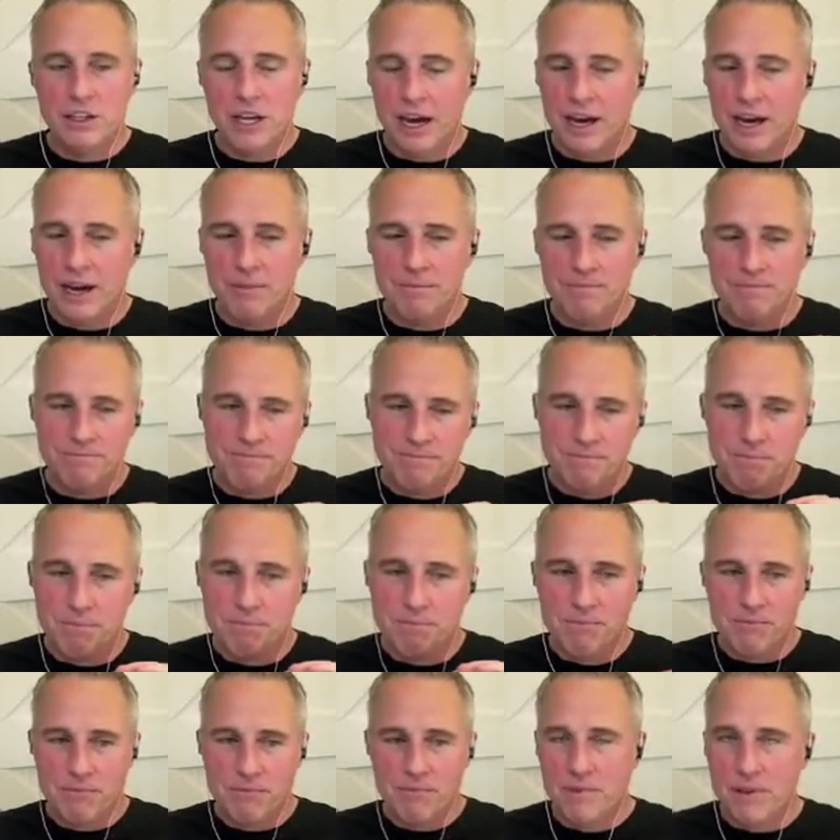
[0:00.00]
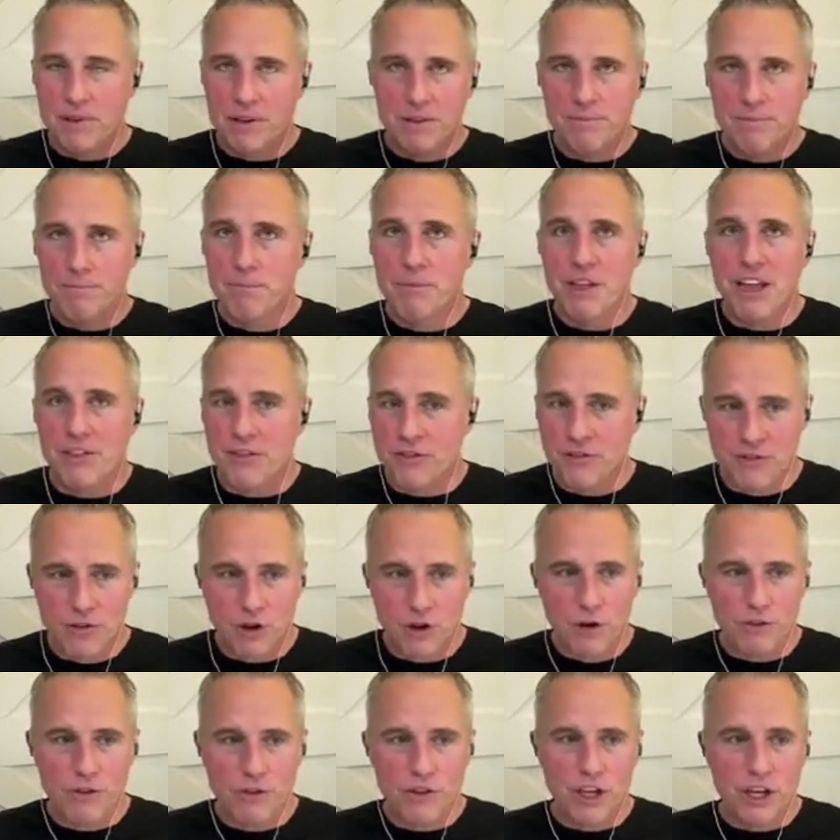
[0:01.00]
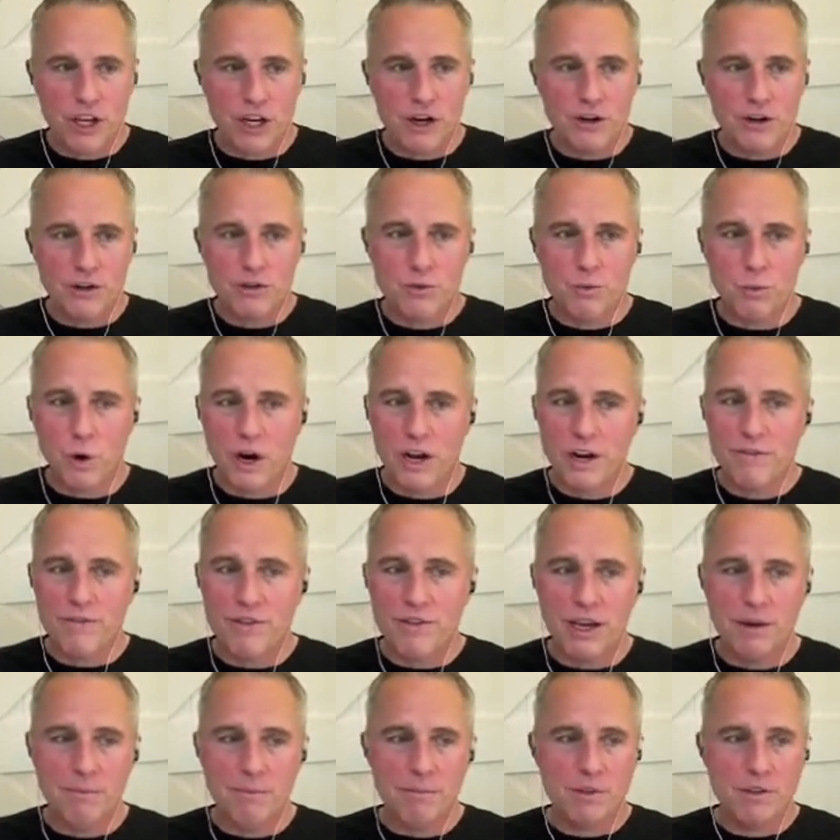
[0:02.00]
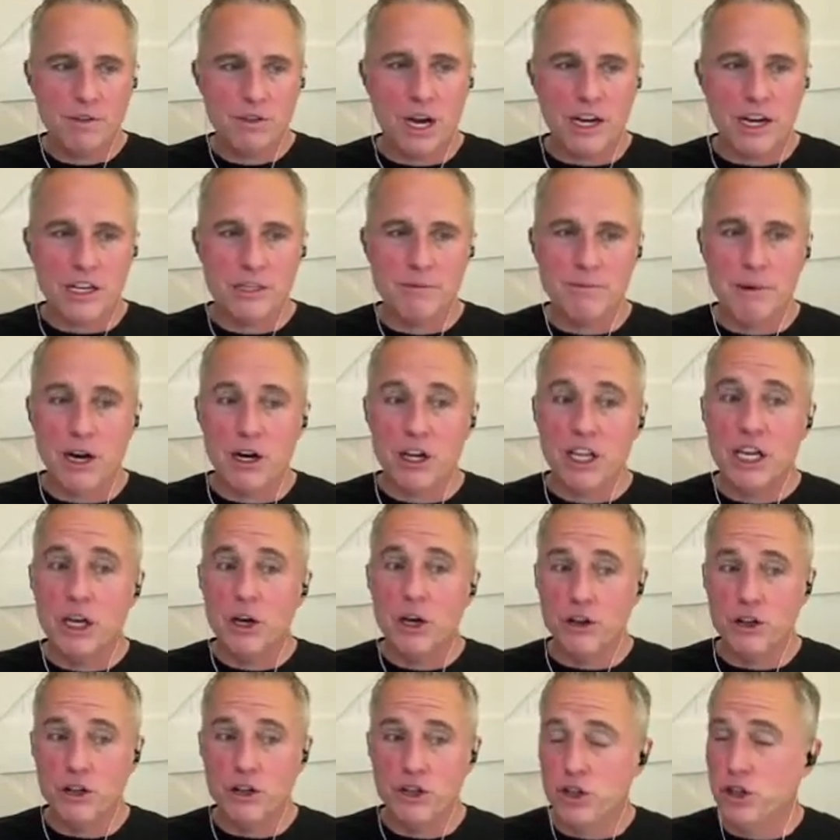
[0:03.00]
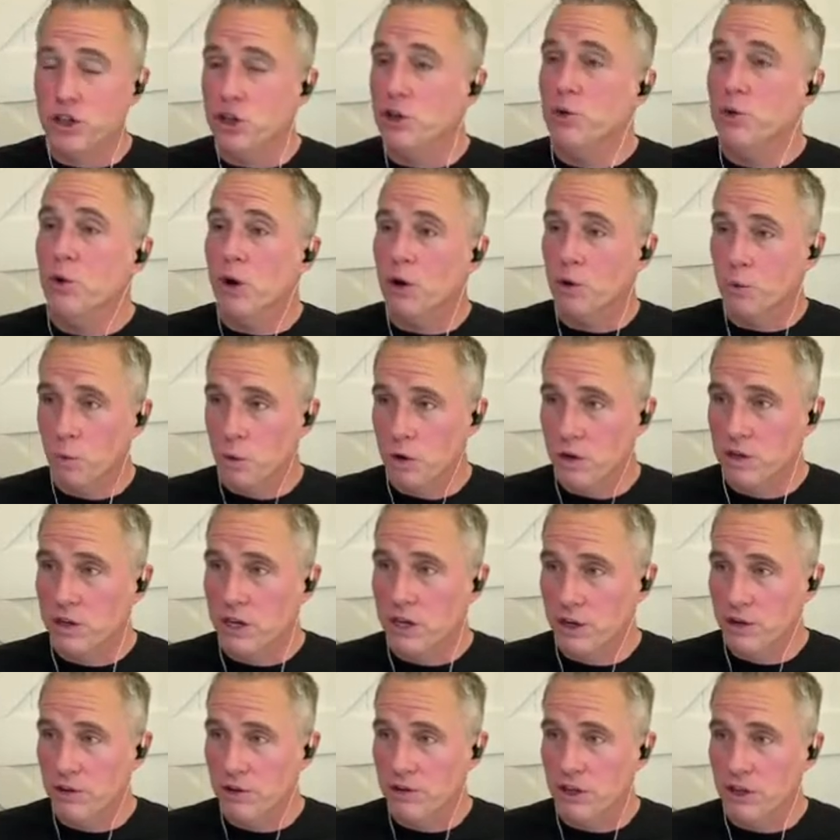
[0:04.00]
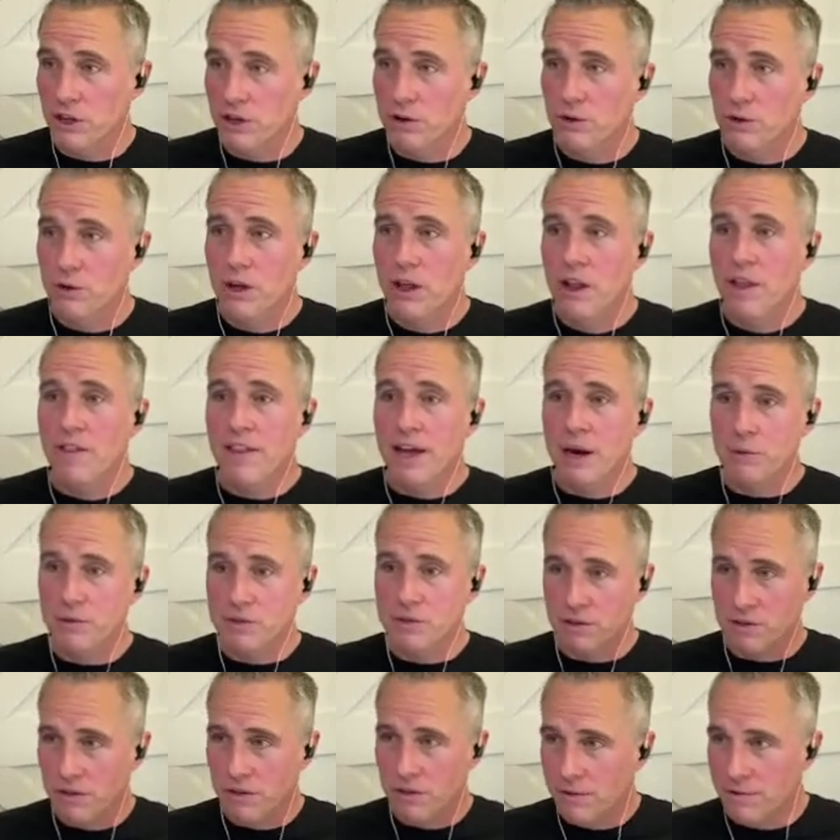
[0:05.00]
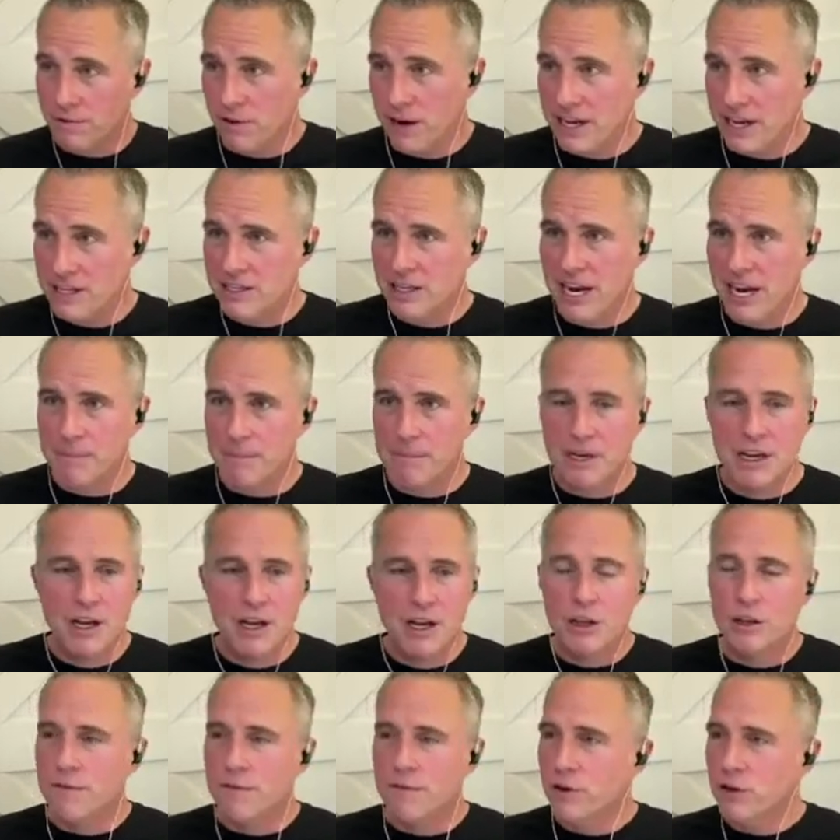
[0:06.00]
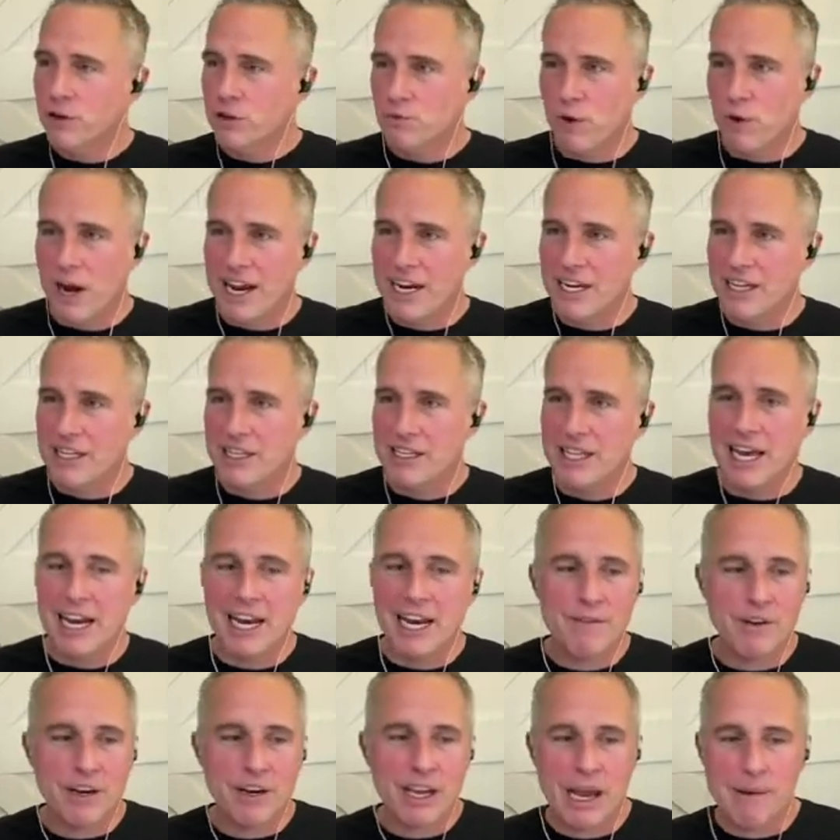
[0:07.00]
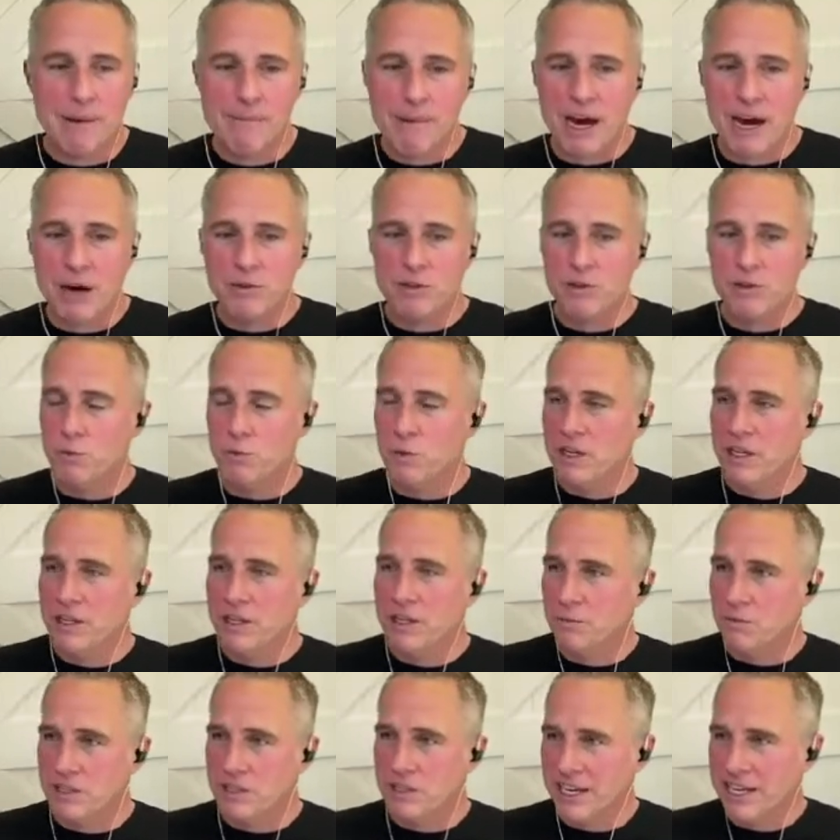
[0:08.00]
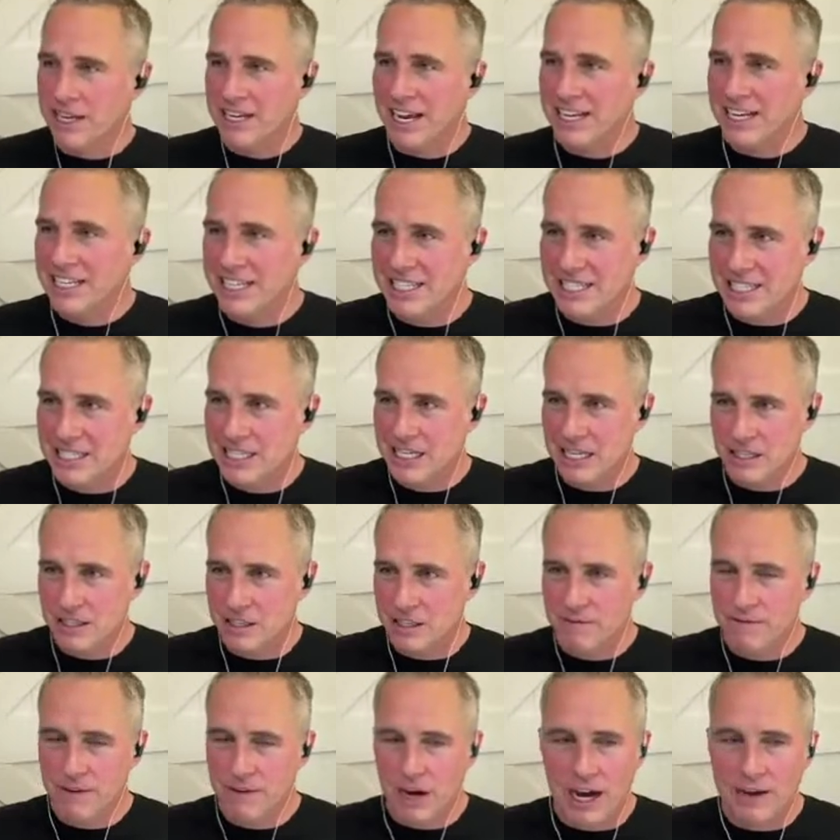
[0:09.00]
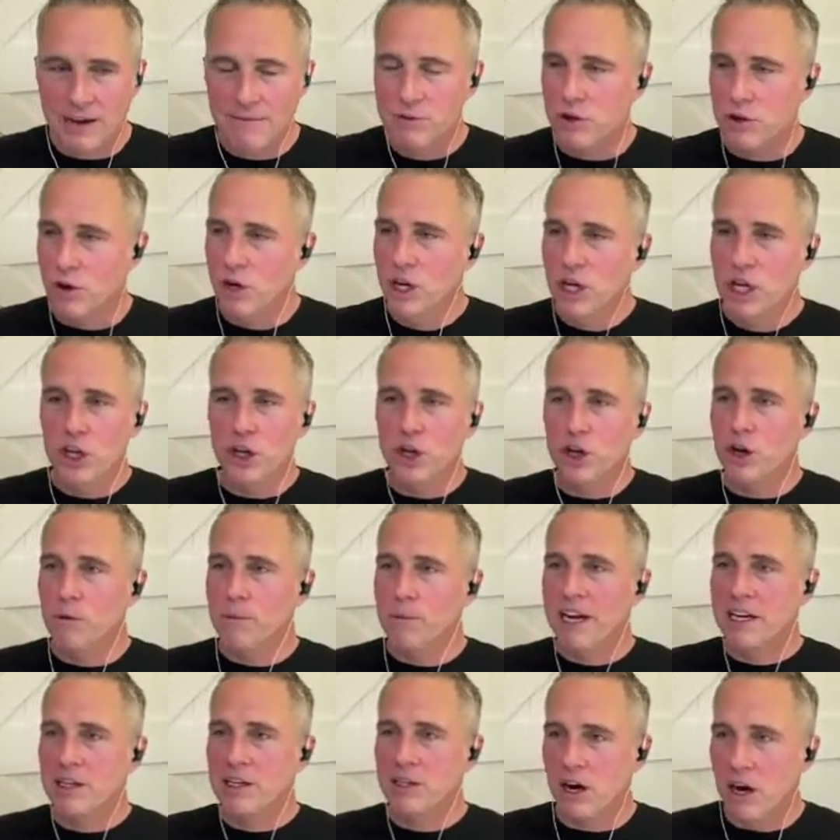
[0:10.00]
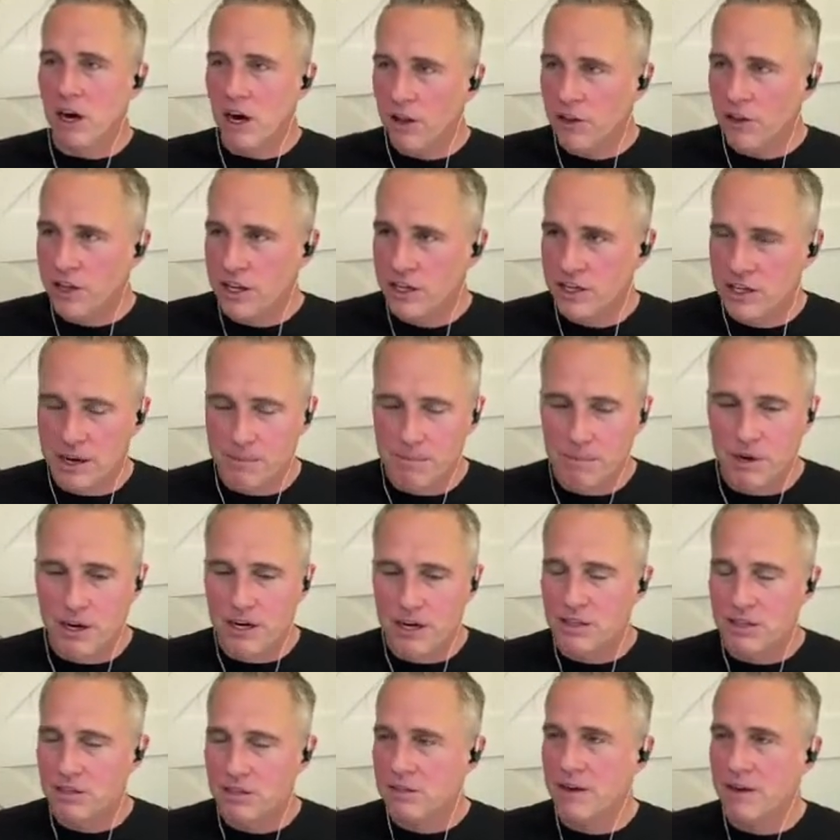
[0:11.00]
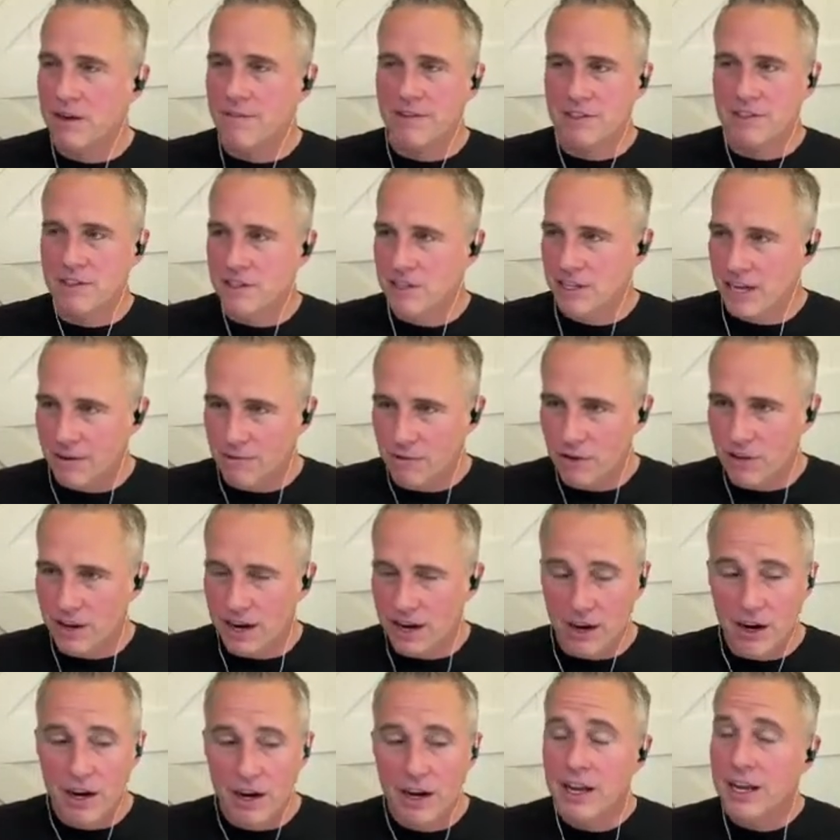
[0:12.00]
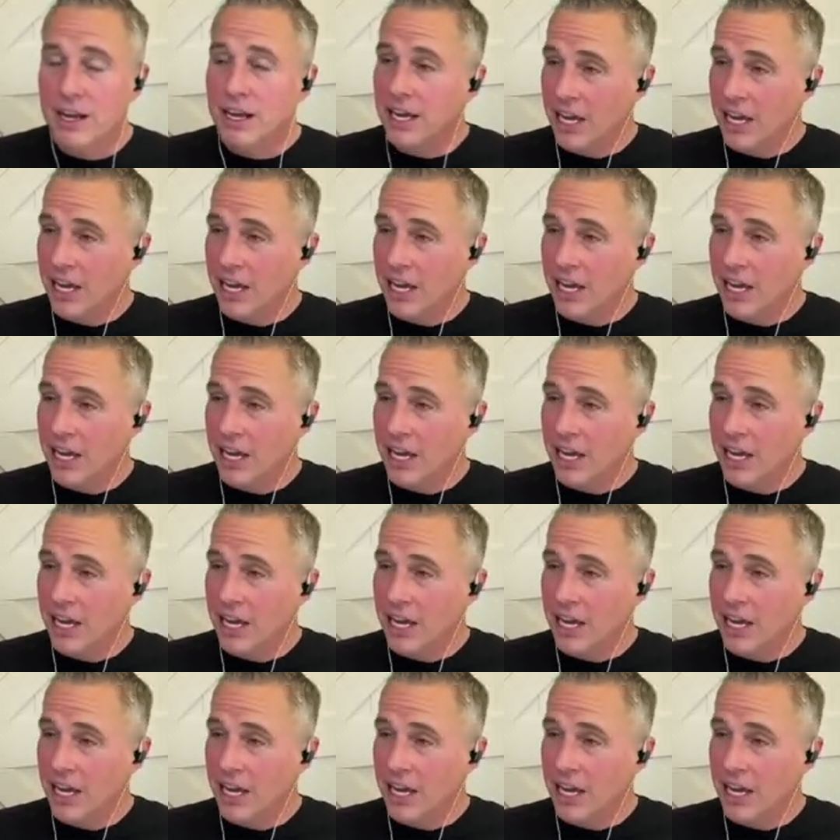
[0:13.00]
um, myths over the years. One of them talks about "kill the Jew" or "will kill you." That was a, a phrase that happened. The first writing that that ever came out in was like 1965. So you go back to all the contemporaneous stuff; it's never there.